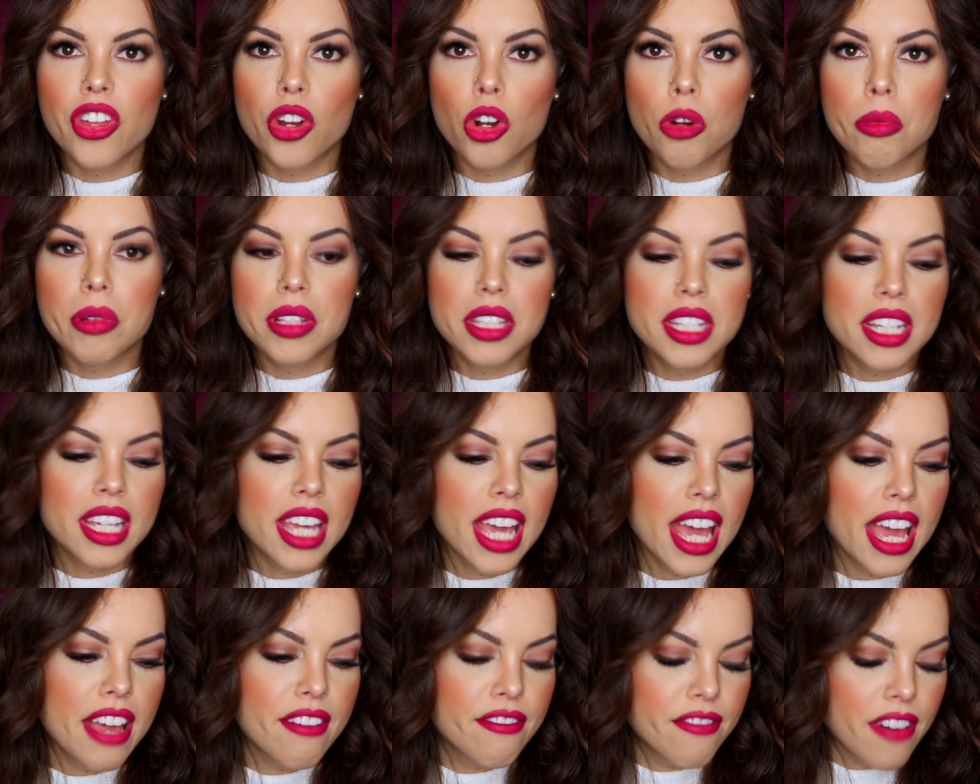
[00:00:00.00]
the Urban
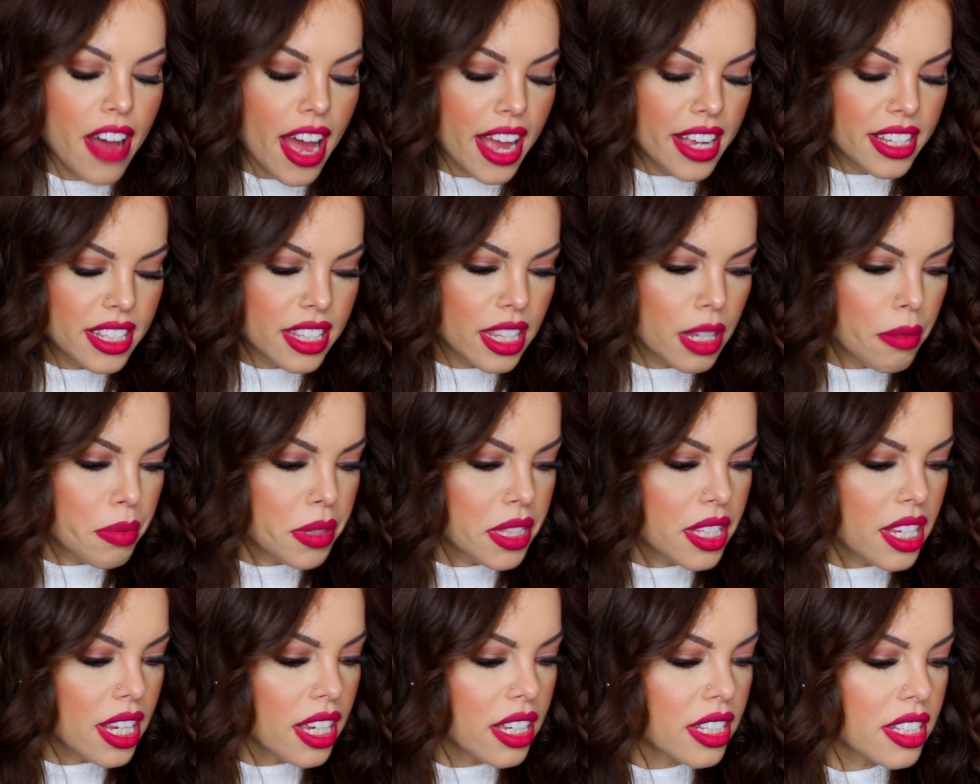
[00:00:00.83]
Decay Vice
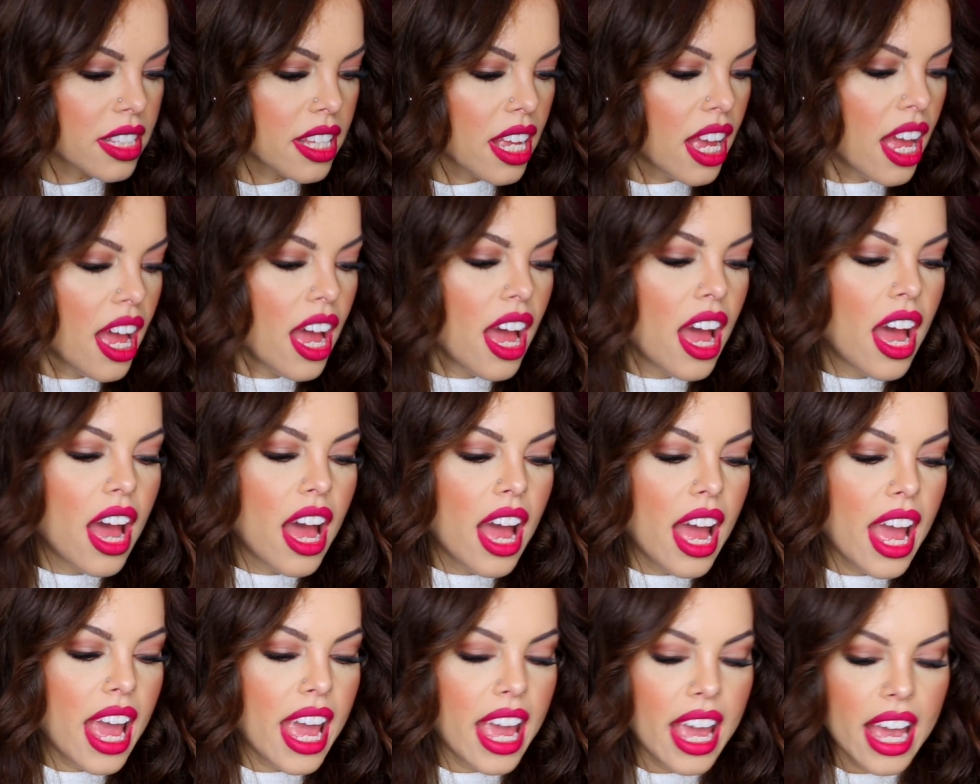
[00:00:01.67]
lipsticks.
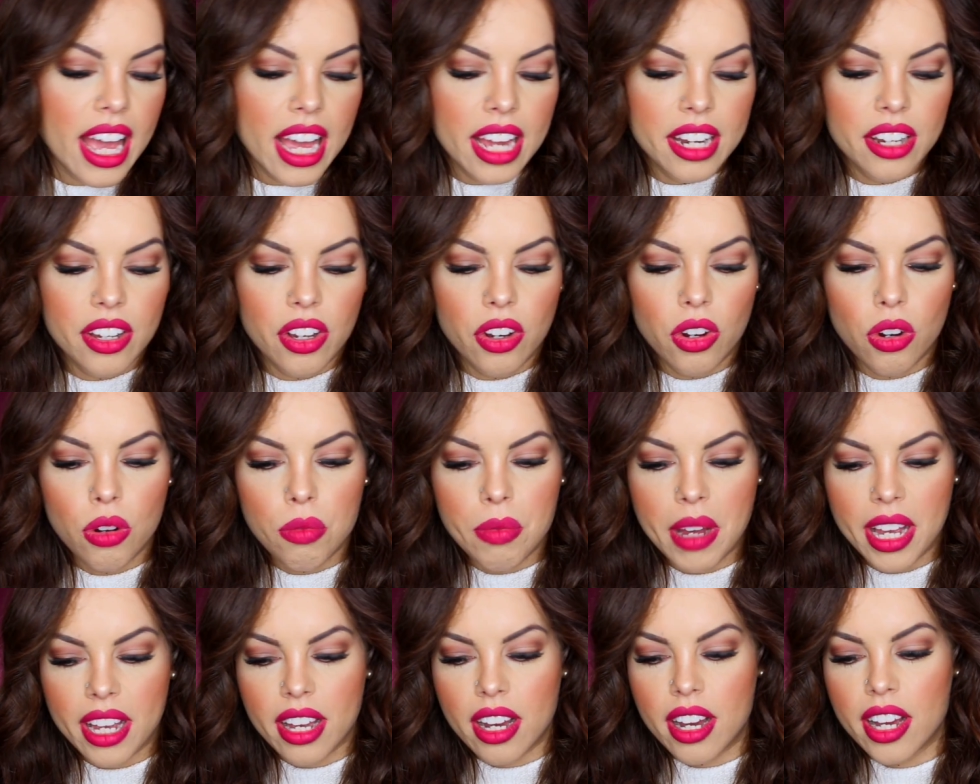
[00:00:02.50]
And oh
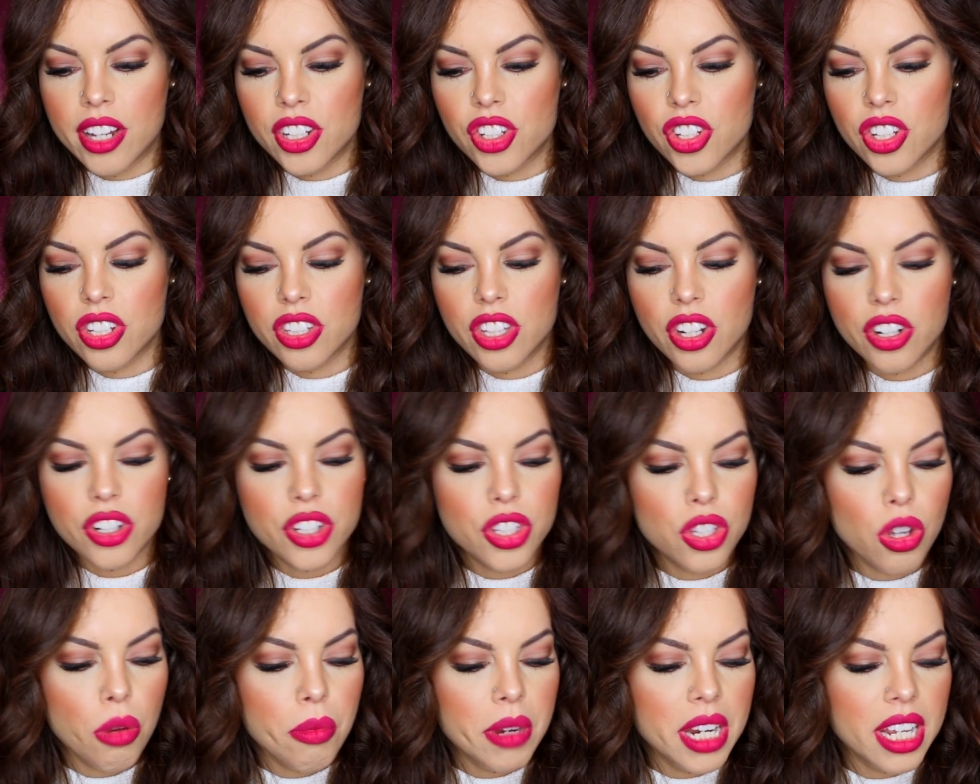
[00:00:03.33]
my gosh,
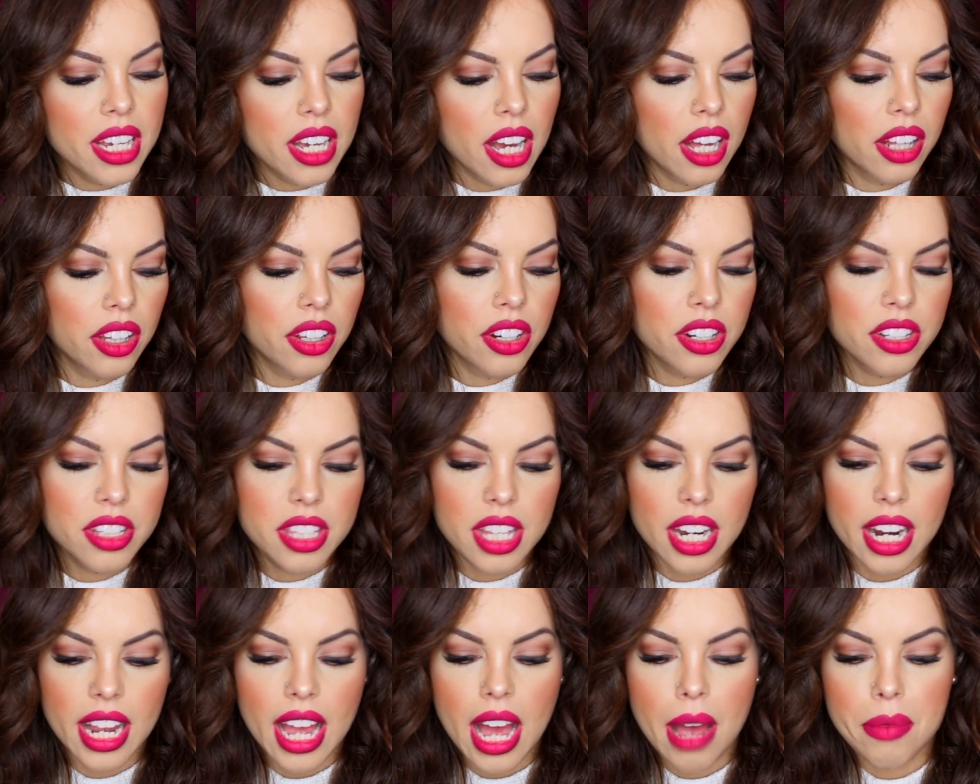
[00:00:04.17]
there's so many colors
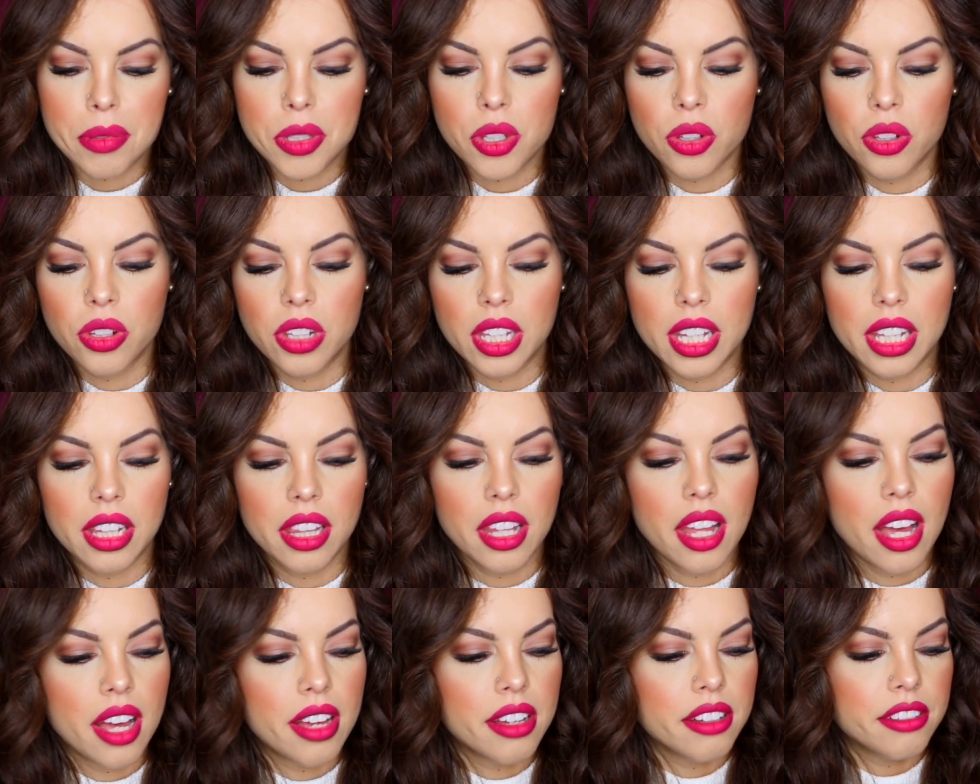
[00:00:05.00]
that I absolutely
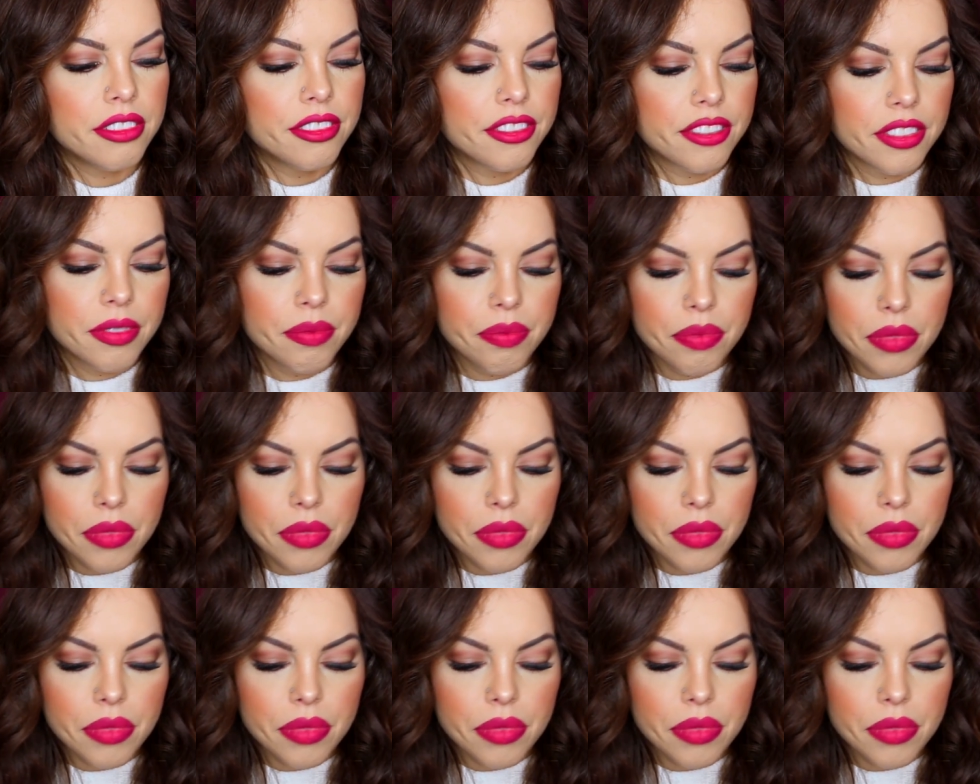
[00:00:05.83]
love.